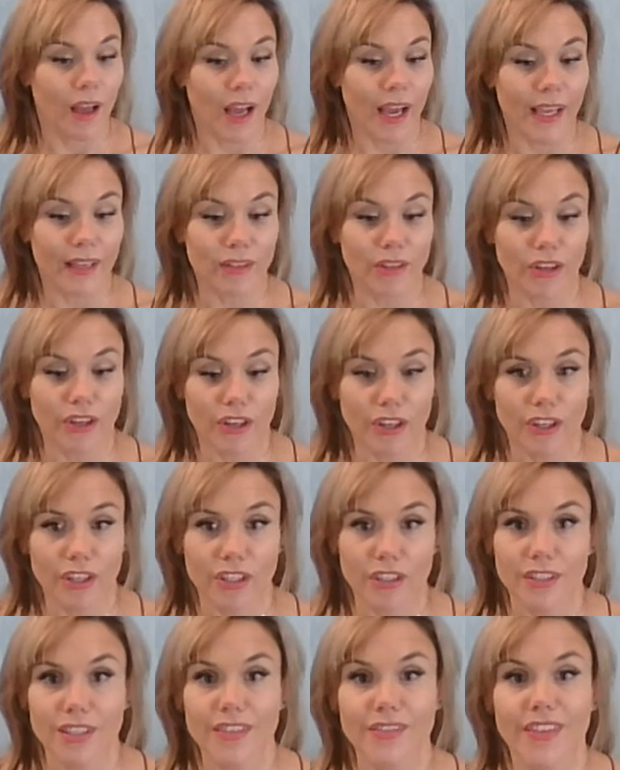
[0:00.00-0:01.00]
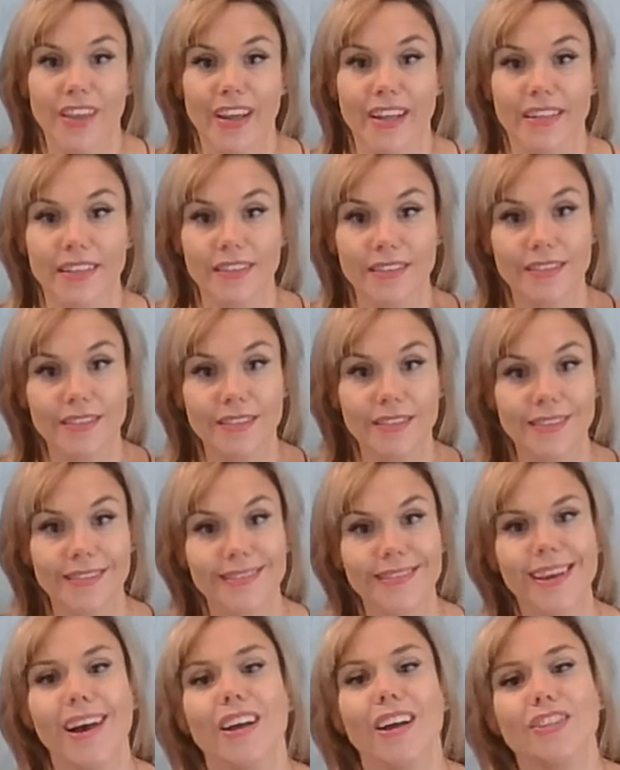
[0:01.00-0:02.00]
I learned that
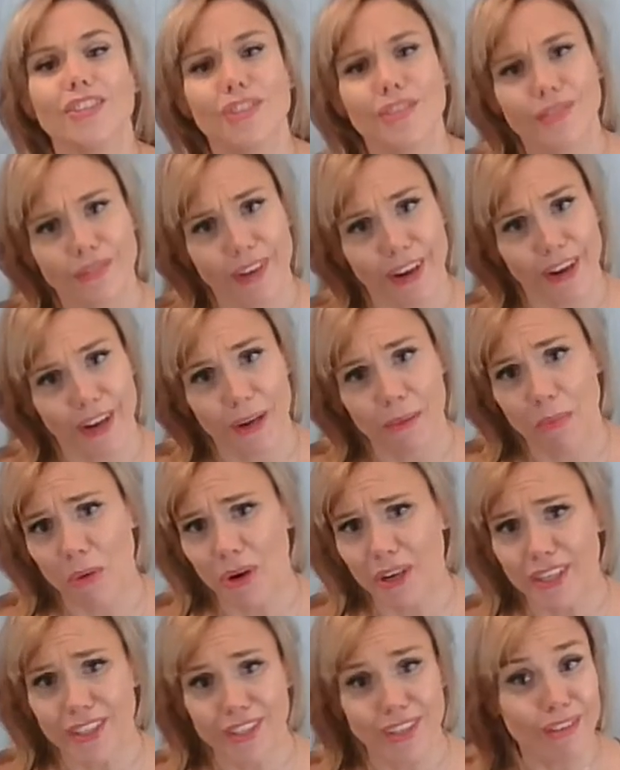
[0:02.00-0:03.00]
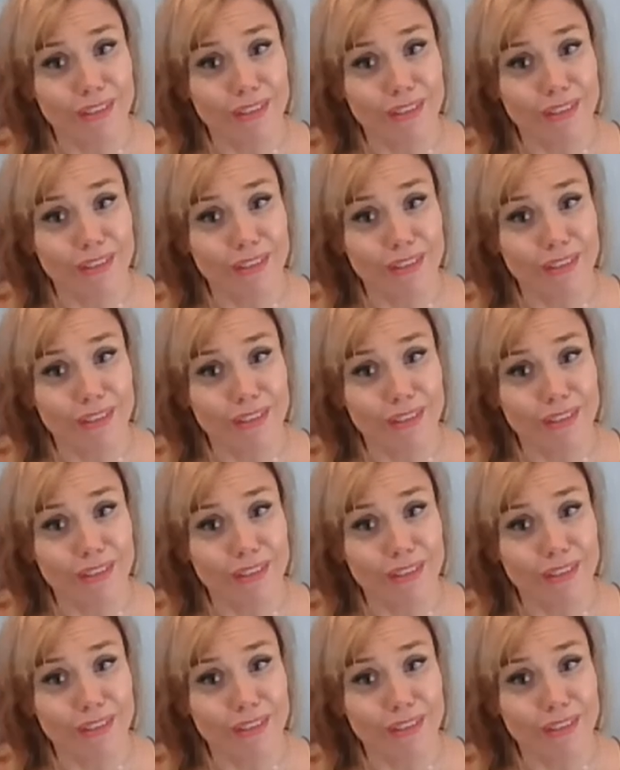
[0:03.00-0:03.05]
touch is very important.